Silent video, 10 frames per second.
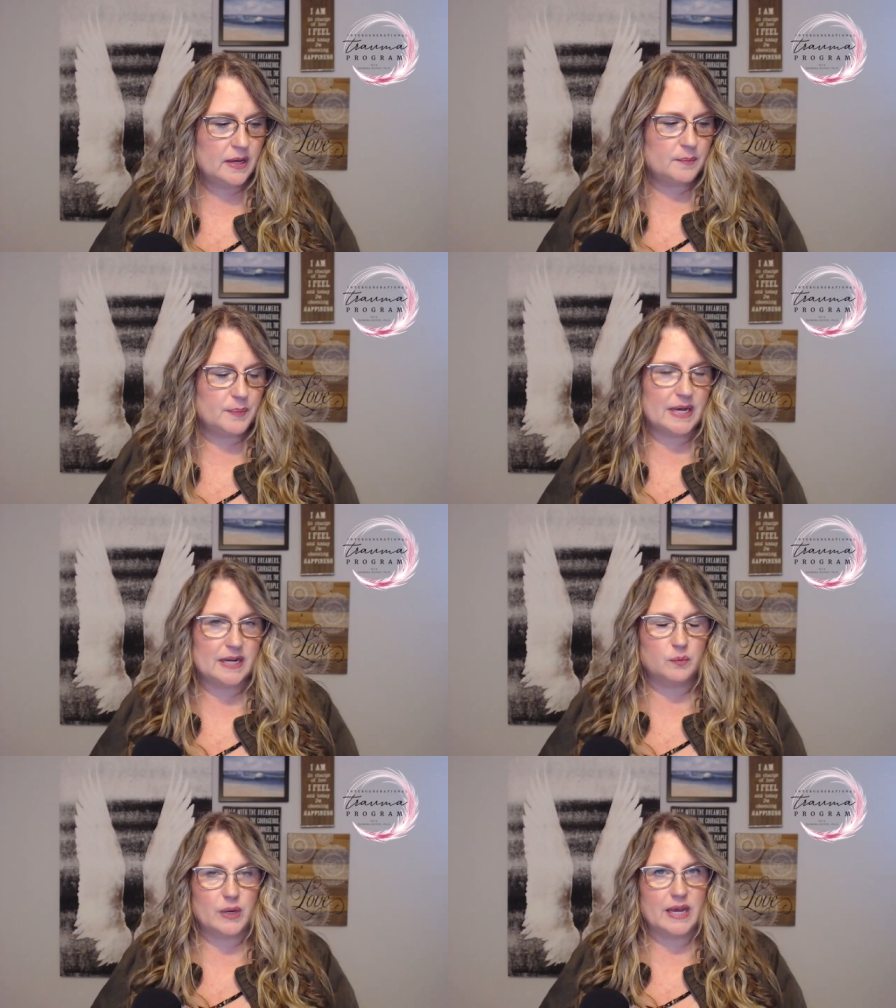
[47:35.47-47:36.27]

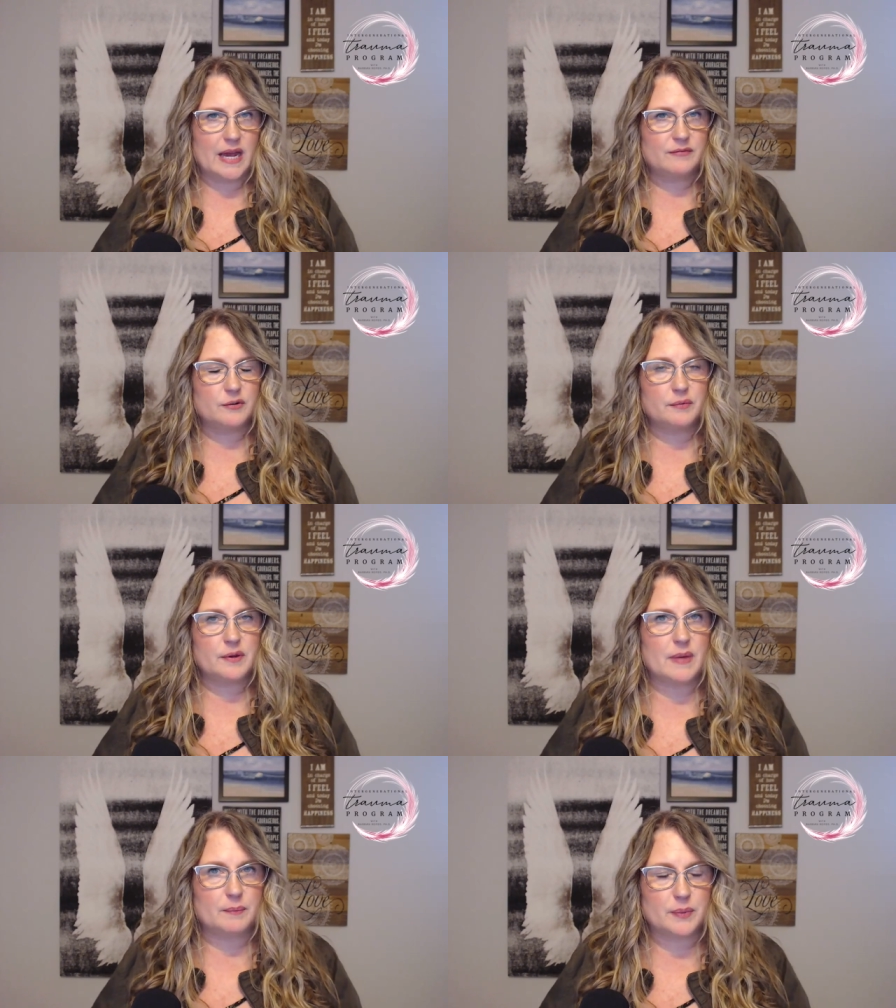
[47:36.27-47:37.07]
but we have to
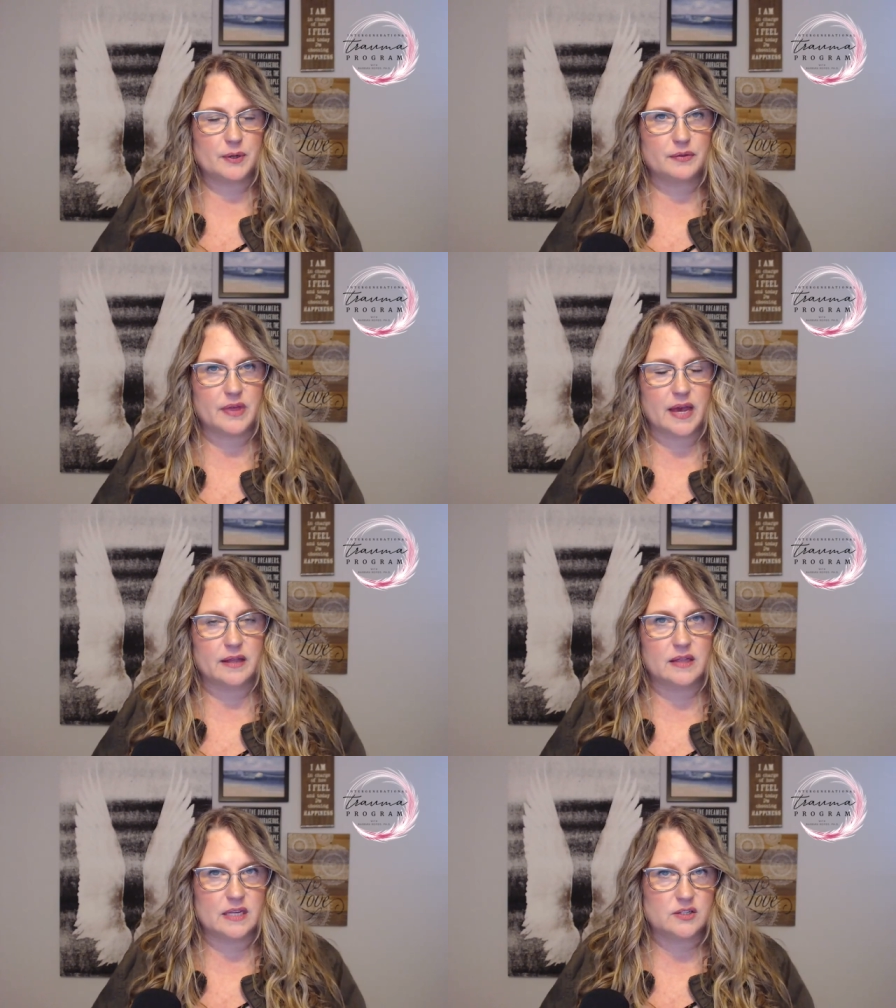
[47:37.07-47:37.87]
remember
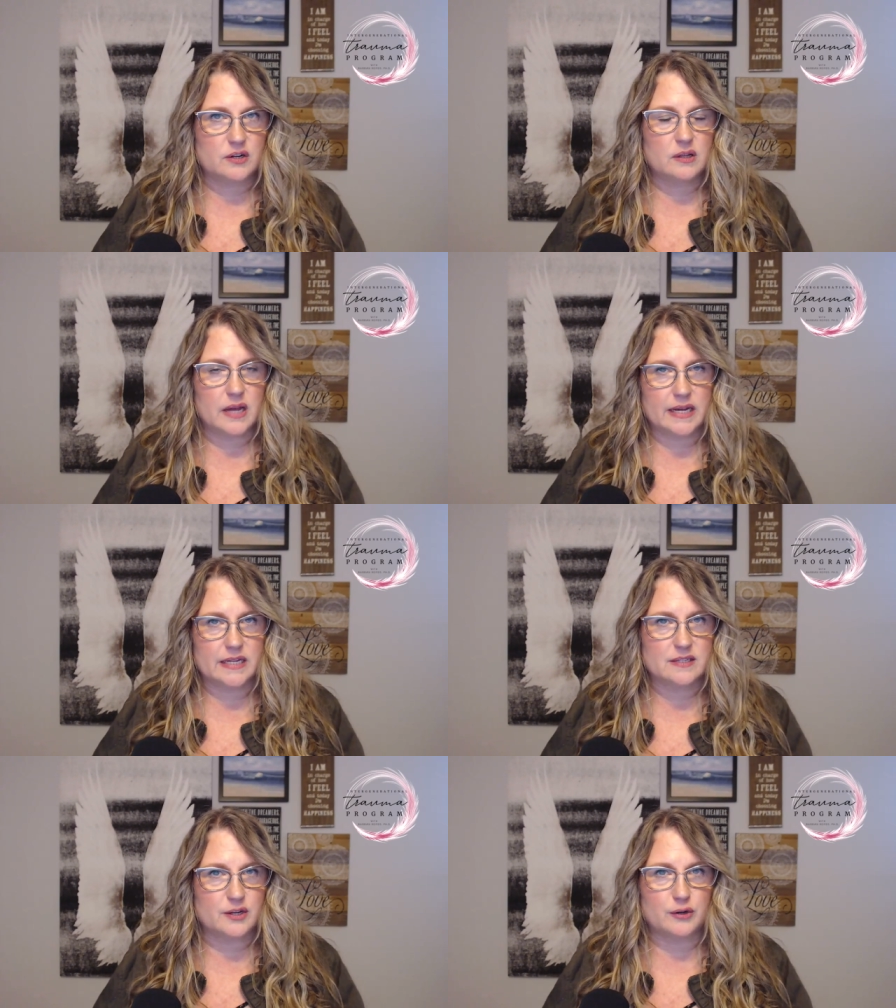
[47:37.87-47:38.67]
that these are
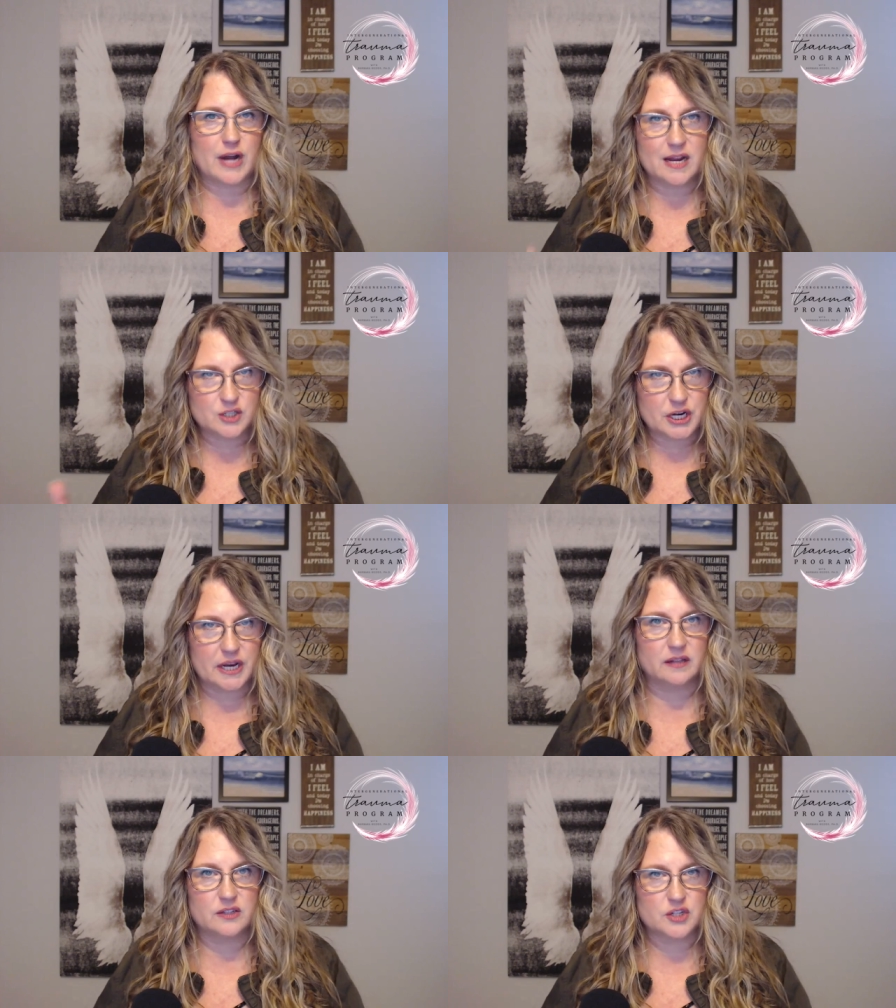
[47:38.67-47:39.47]
clients, they're not
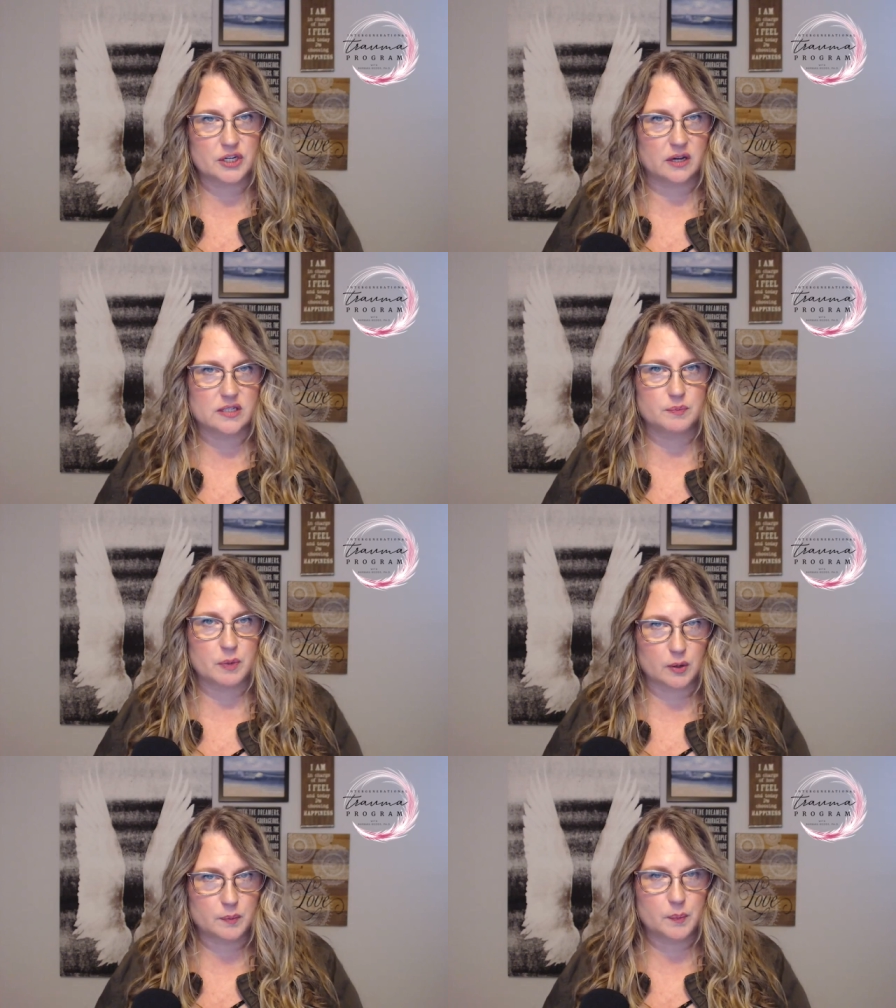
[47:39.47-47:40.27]
challenging us
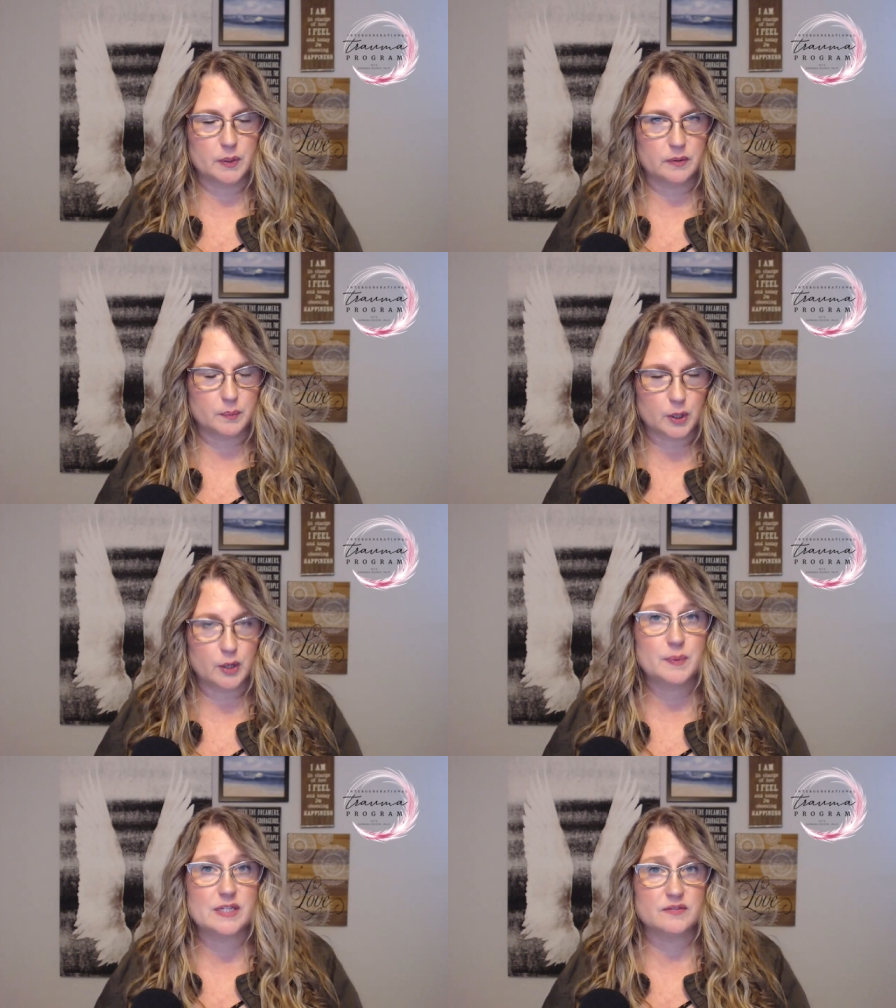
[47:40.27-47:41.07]

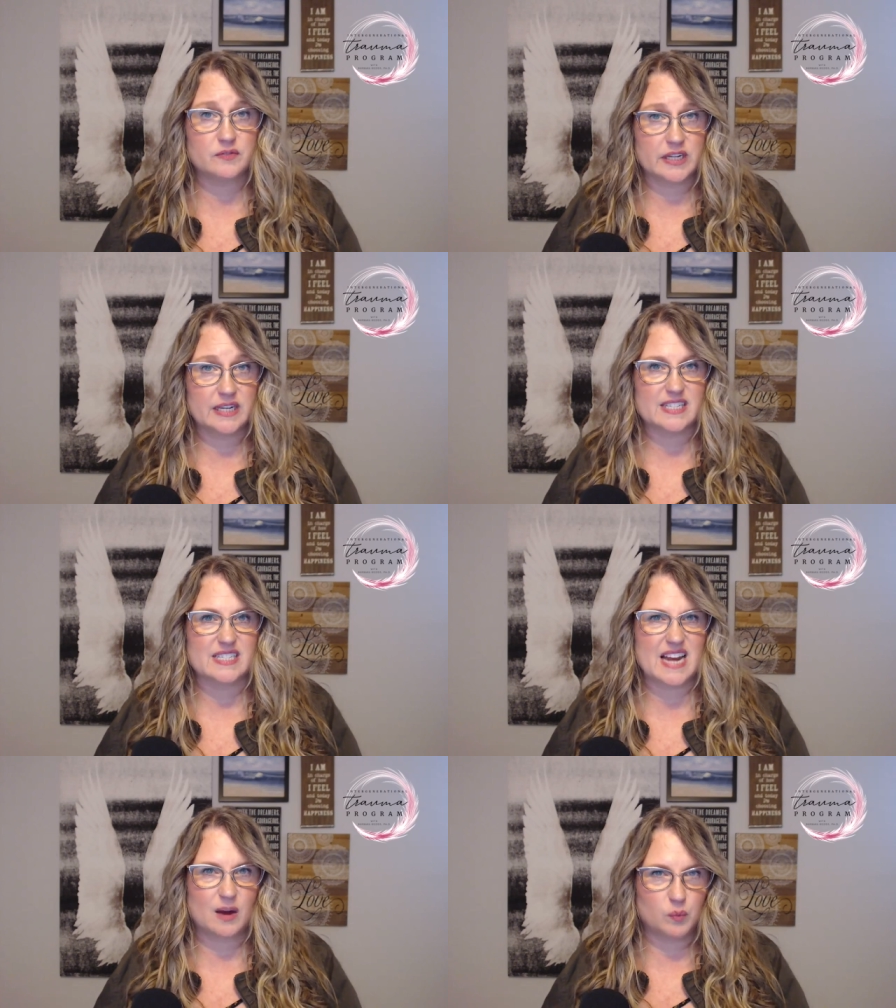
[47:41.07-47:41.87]
purposefully,
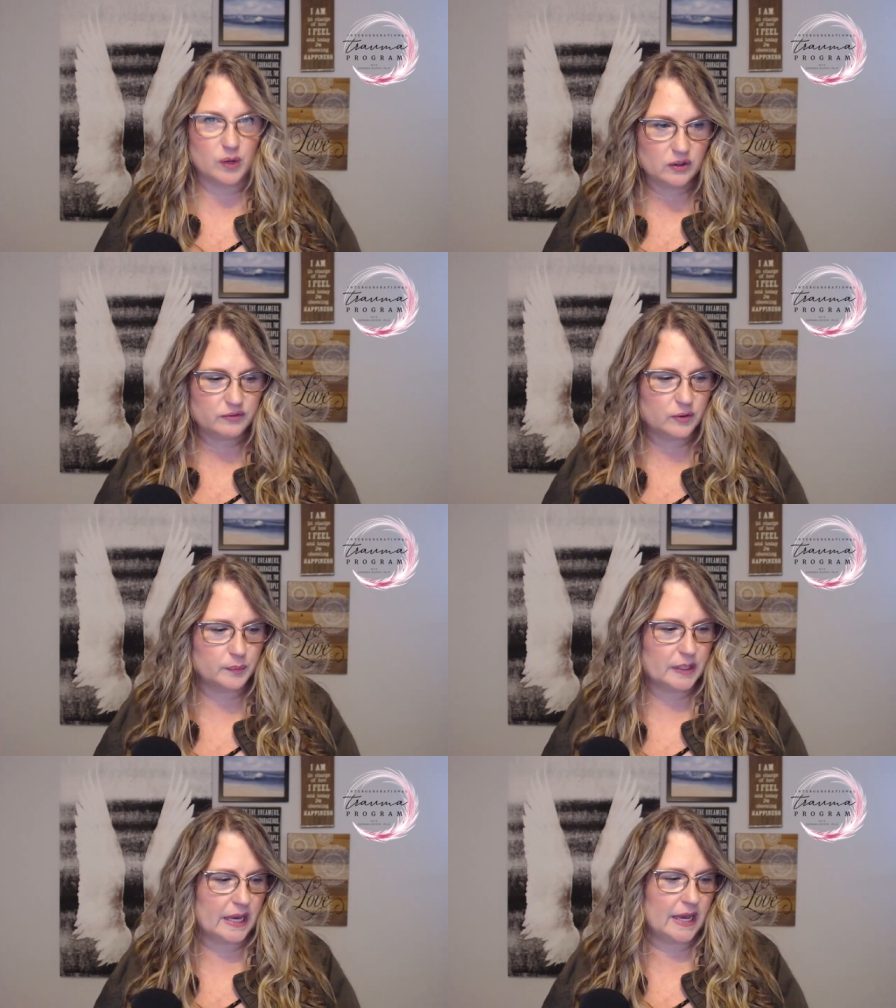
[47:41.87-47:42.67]
it's not willful
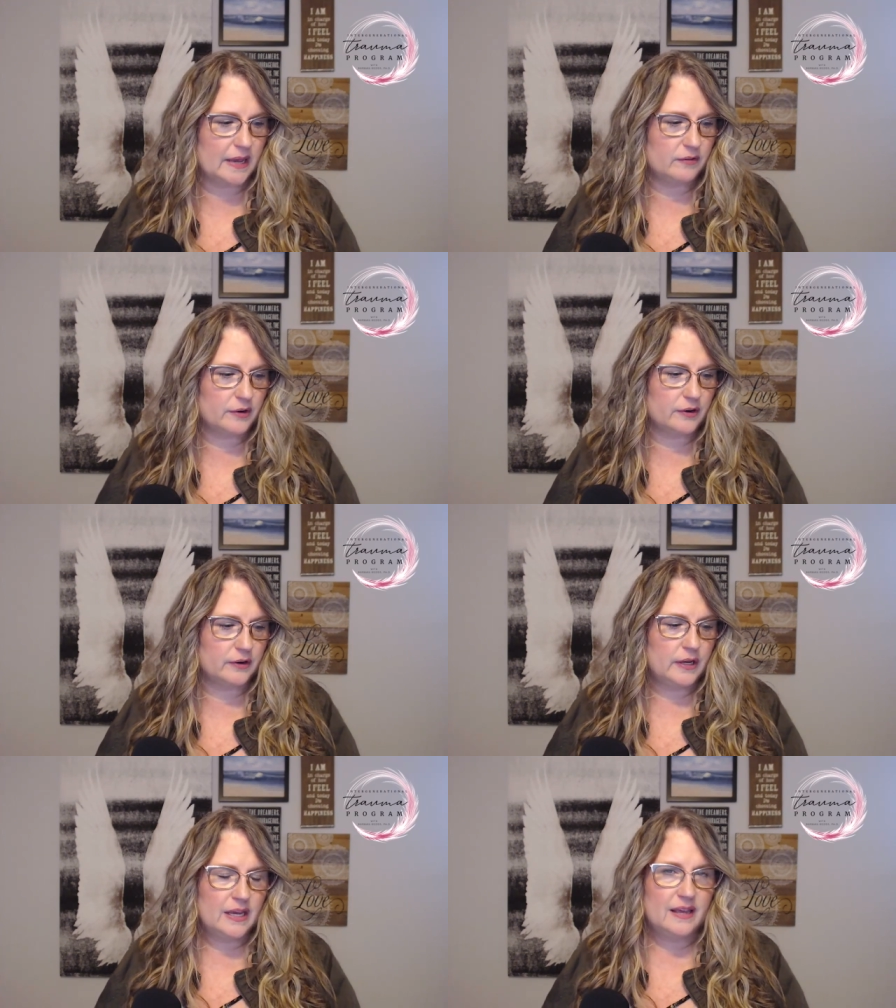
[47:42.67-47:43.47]
behavior.